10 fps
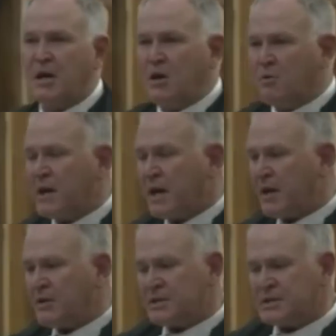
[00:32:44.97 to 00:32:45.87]
We cannot
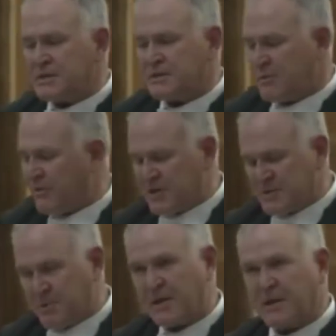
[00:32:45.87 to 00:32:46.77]
just, with
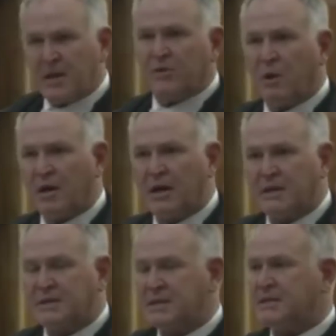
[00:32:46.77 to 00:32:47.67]
respect, take the one case and
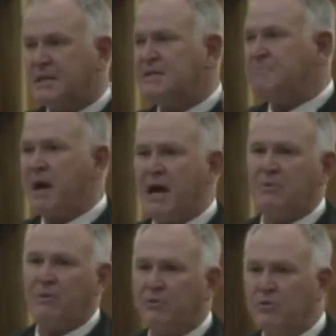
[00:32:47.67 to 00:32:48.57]
say, there's a man with two